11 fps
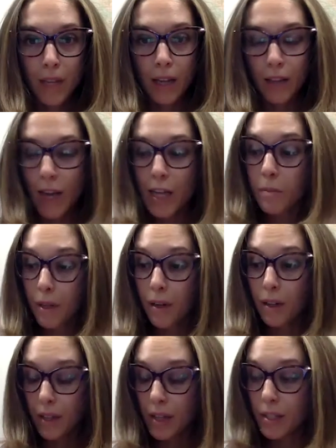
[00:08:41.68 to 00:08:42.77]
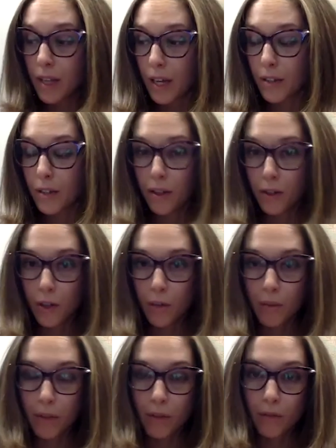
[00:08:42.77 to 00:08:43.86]
last but not least, actually, in
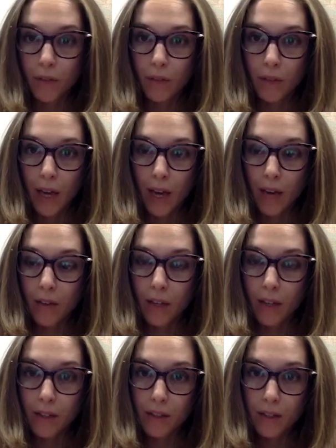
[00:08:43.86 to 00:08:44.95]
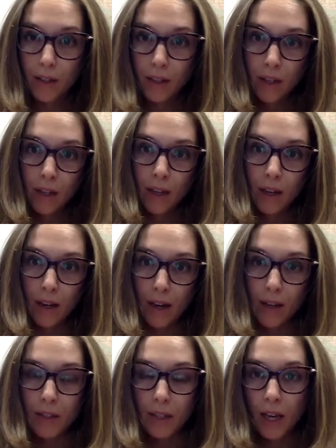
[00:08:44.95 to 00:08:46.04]
terms of caveats,
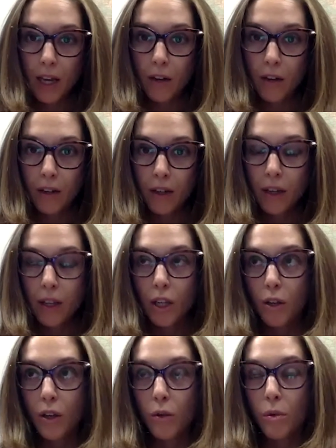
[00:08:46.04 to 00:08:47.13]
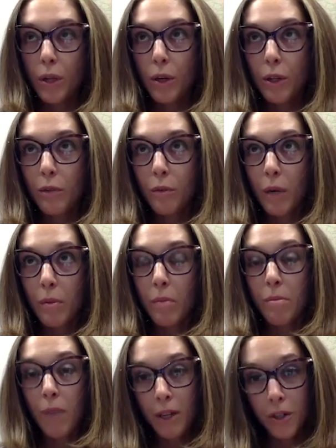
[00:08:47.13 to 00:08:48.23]
is again, you really only want to be
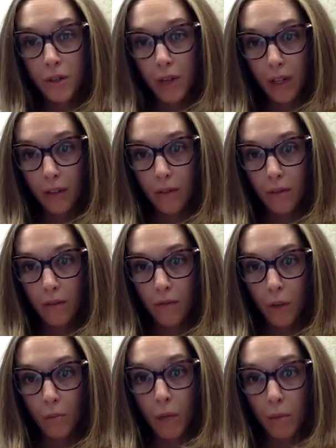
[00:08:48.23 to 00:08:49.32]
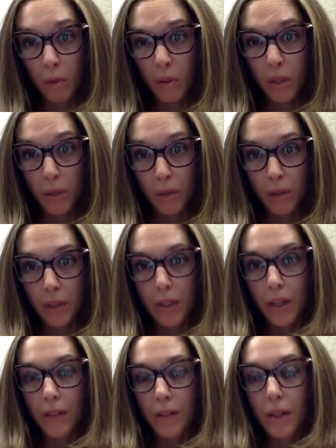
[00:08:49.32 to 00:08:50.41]
measuring for minimal residual
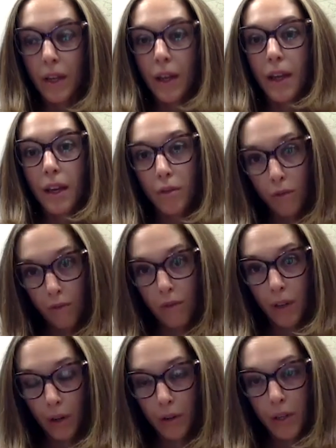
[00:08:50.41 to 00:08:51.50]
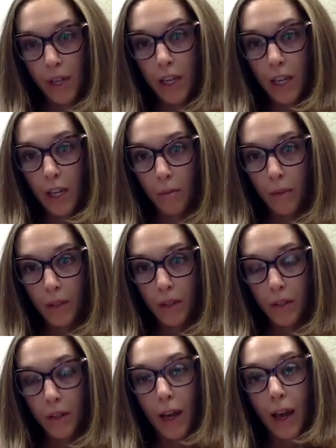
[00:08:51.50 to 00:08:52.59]
disease if your team
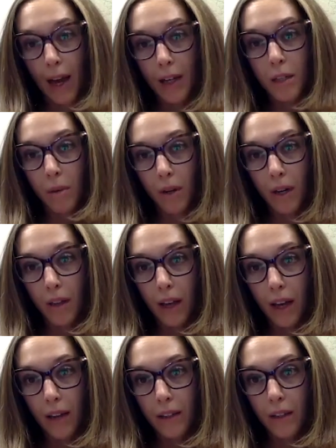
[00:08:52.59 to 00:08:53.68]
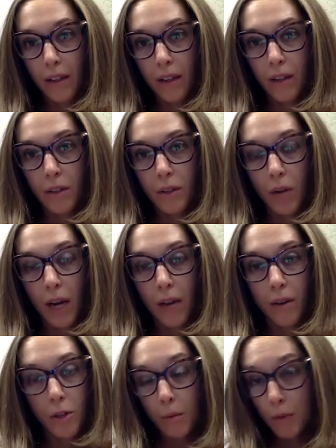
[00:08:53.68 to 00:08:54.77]
is going to act upon that. So
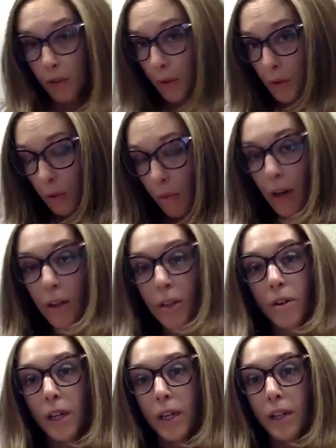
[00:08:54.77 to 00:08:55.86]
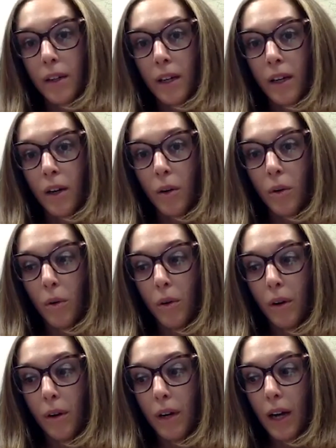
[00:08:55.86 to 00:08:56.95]
either in terms of closer monitoring
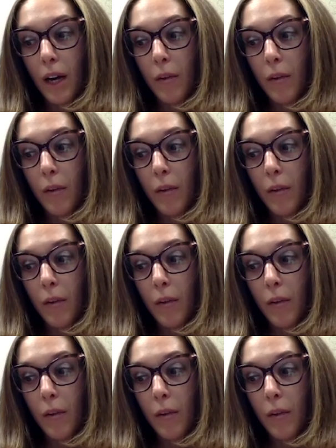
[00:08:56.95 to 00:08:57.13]
or